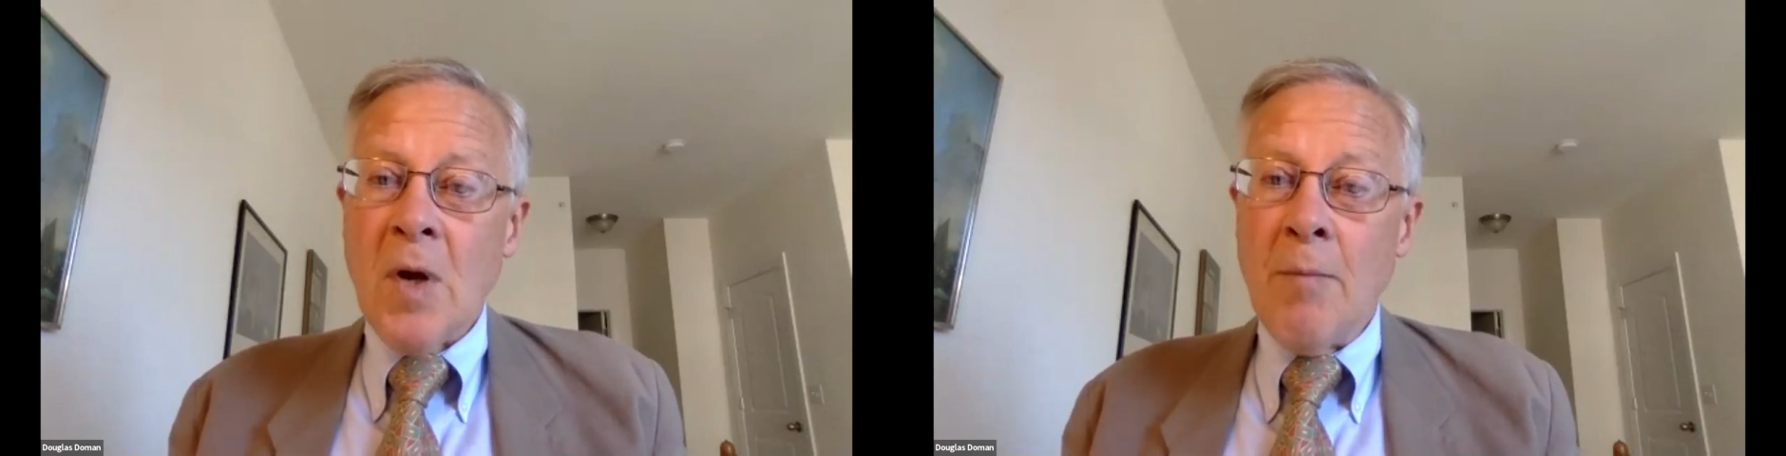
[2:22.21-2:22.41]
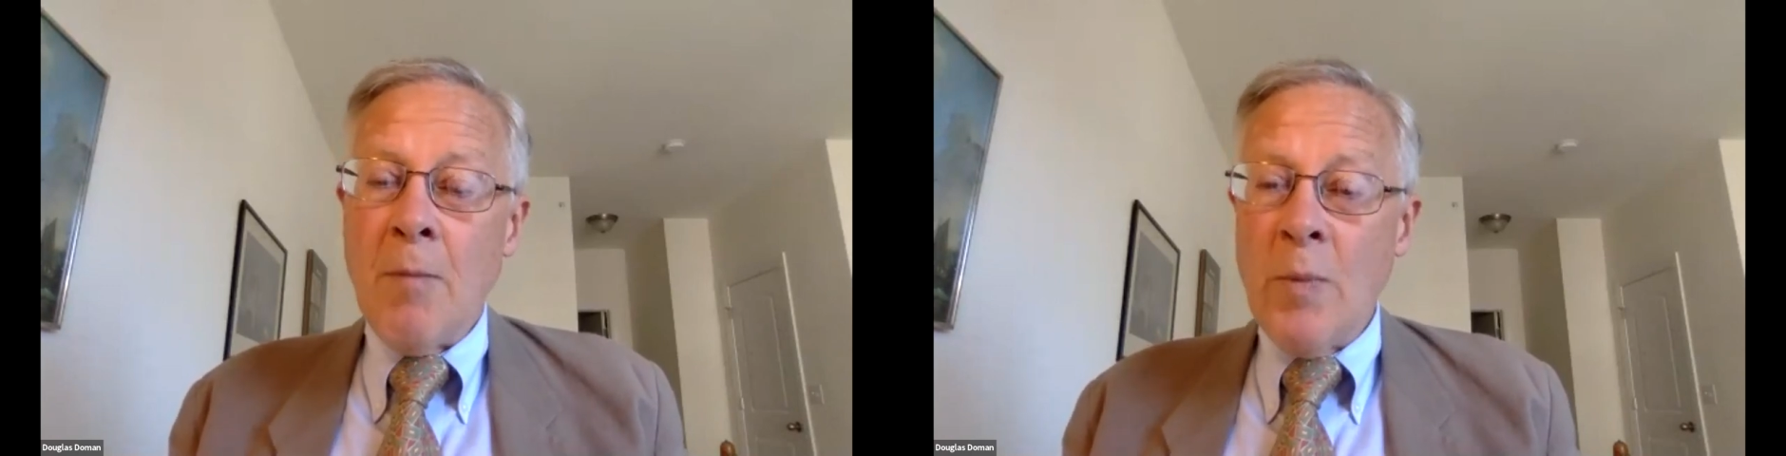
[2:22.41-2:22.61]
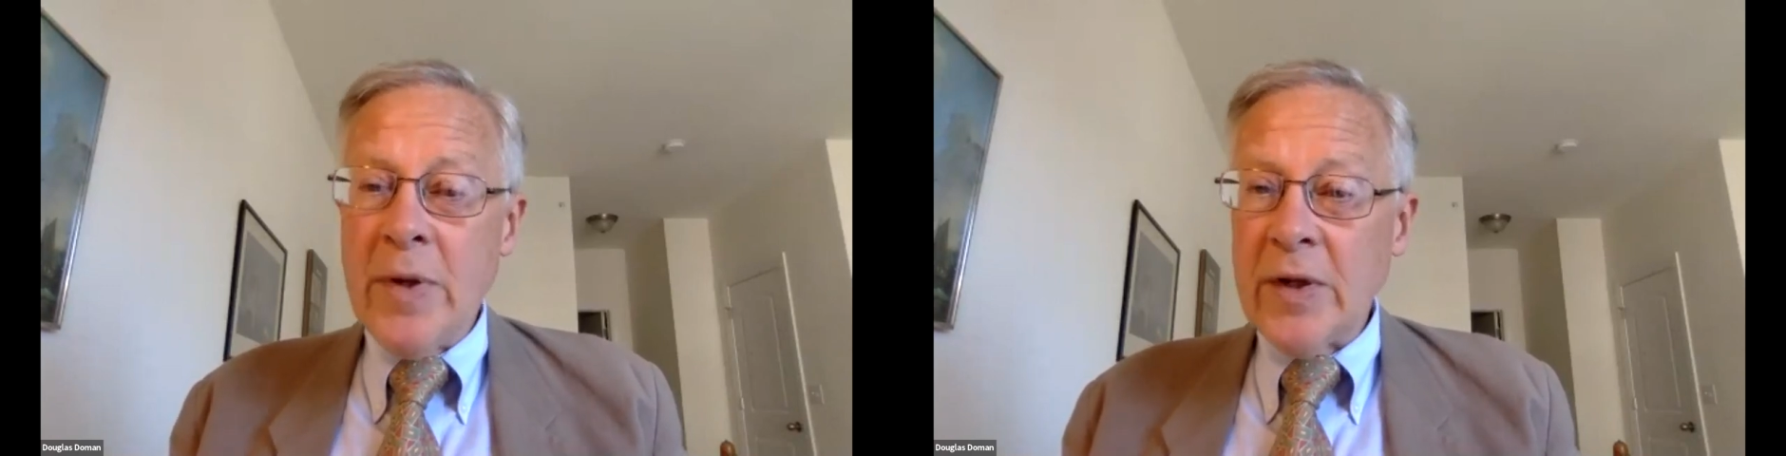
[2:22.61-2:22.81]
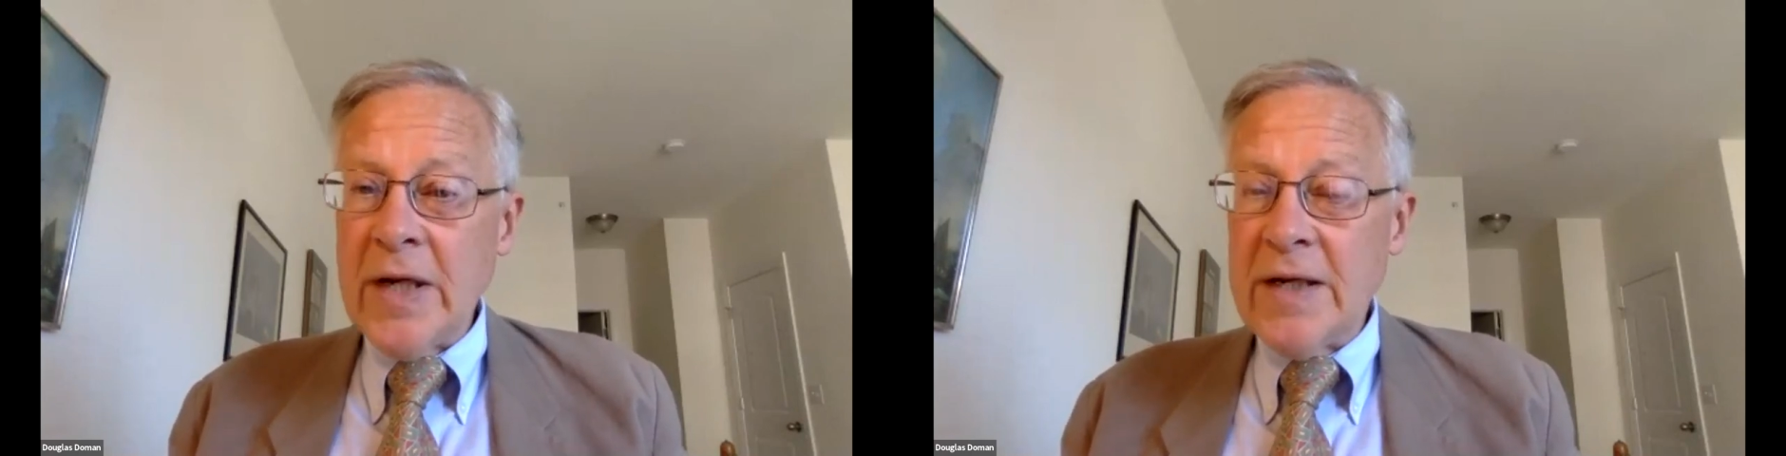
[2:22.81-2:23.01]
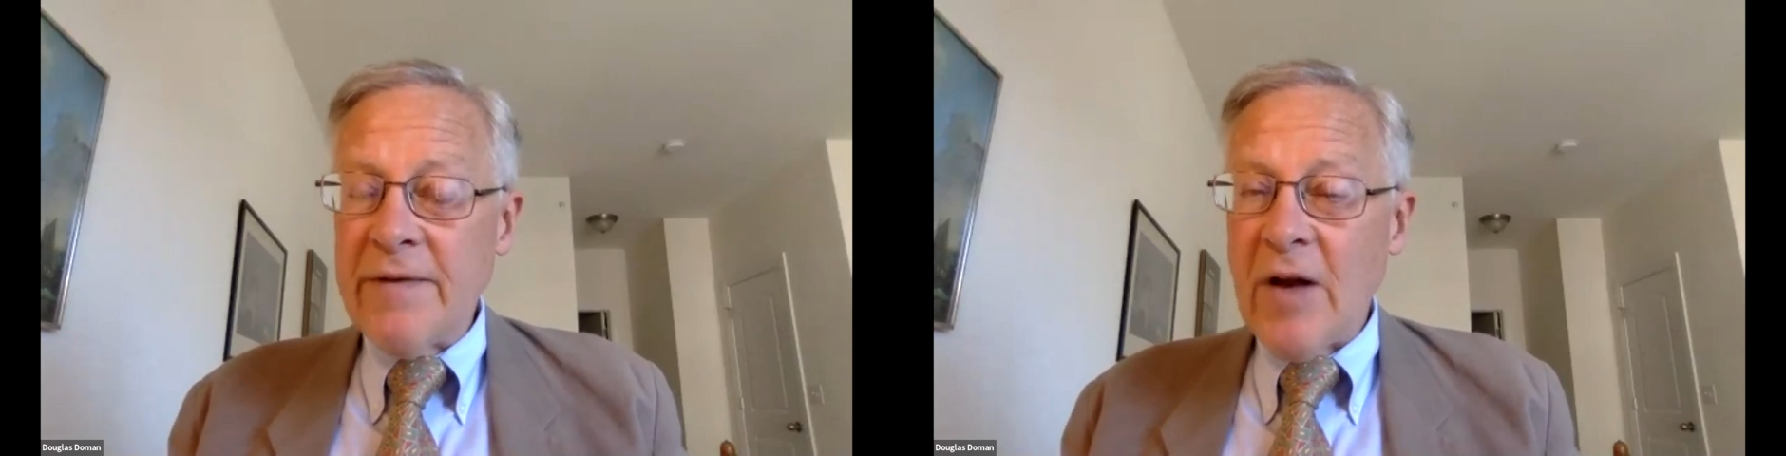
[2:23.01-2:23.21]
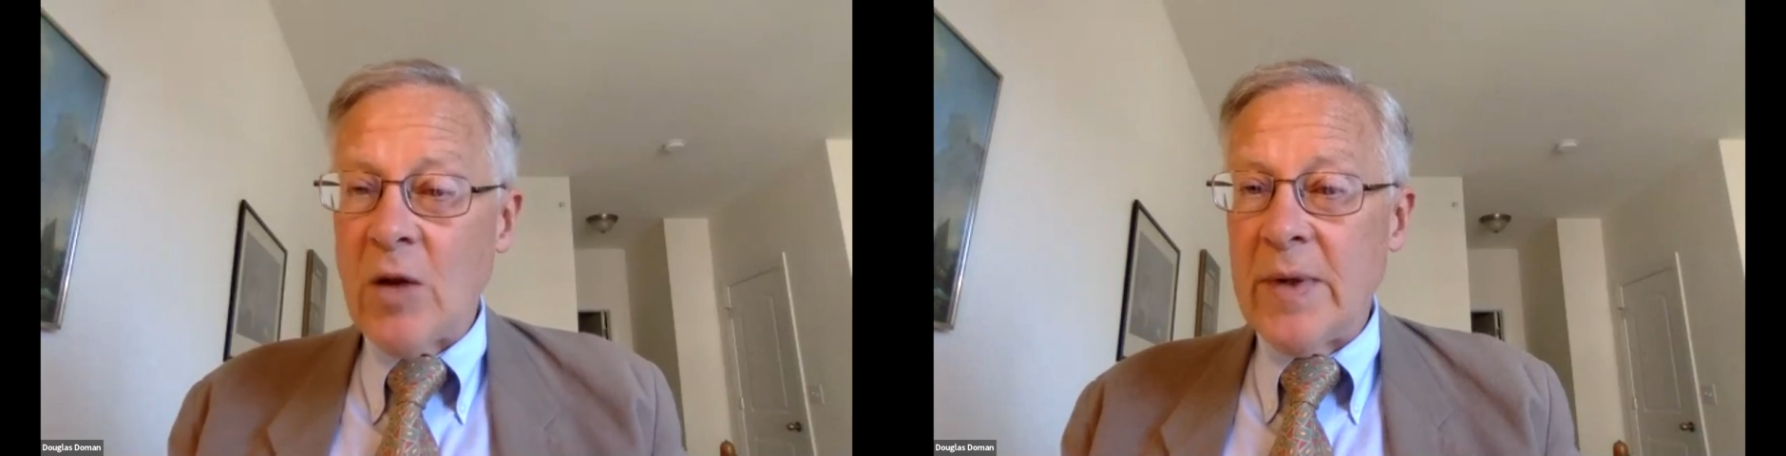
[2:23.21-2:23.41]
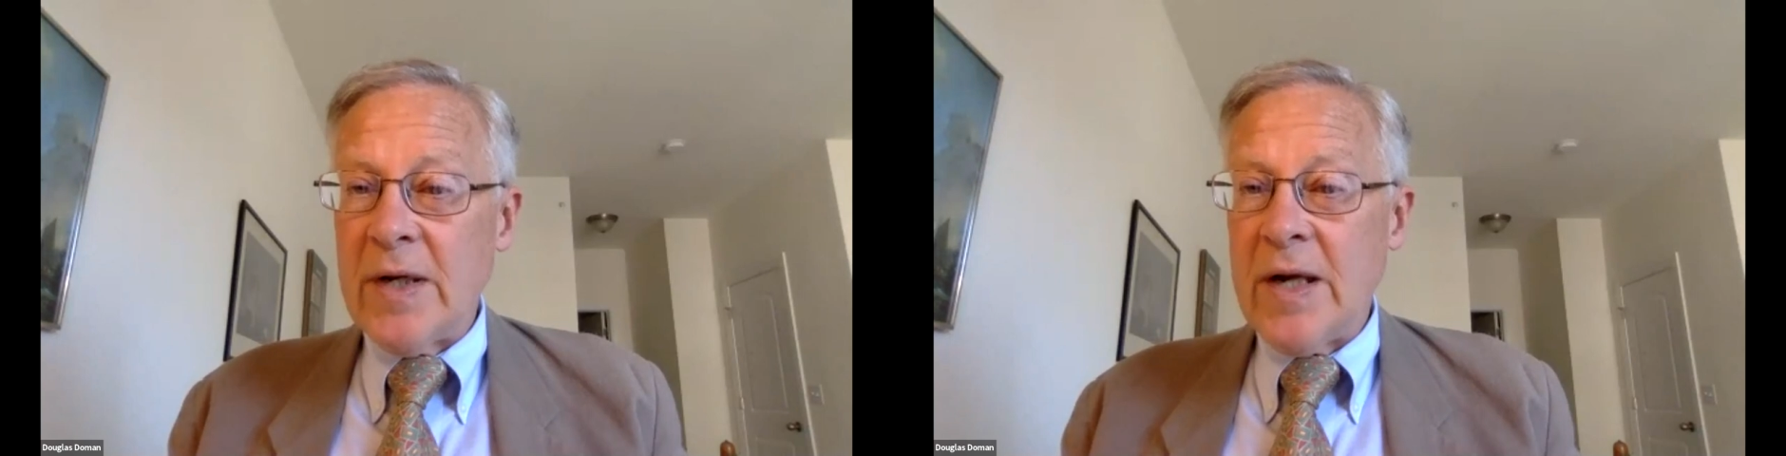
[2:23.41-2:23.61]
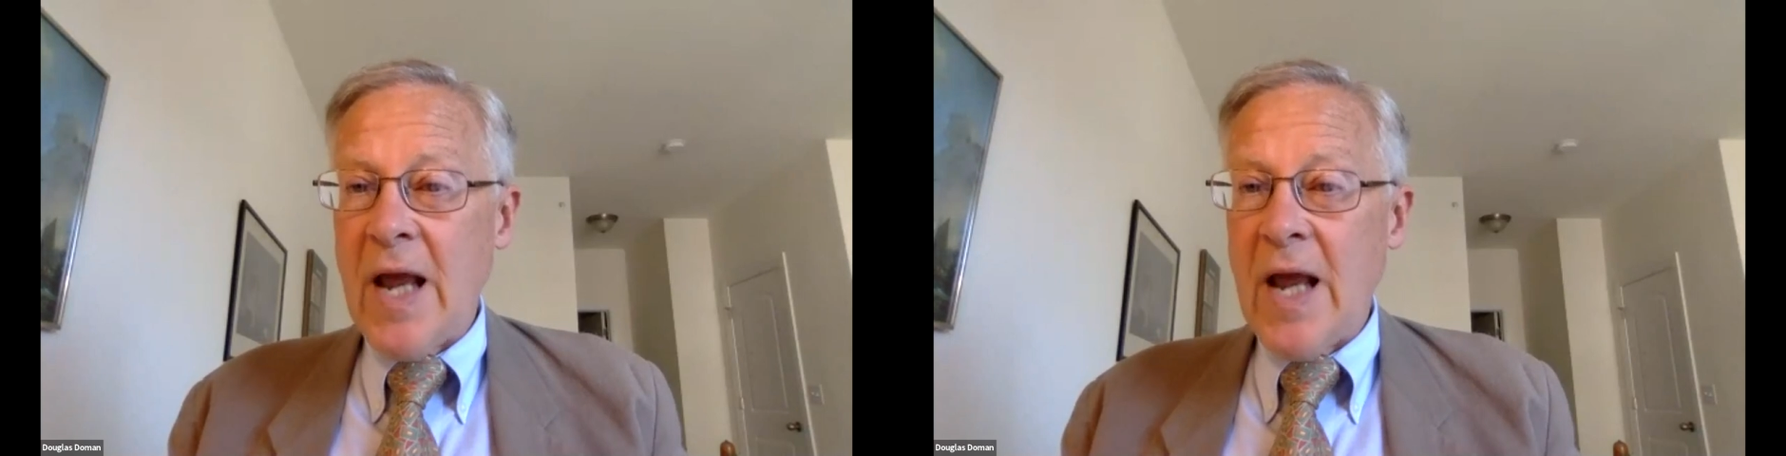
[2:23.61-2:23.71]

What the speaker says: mobility development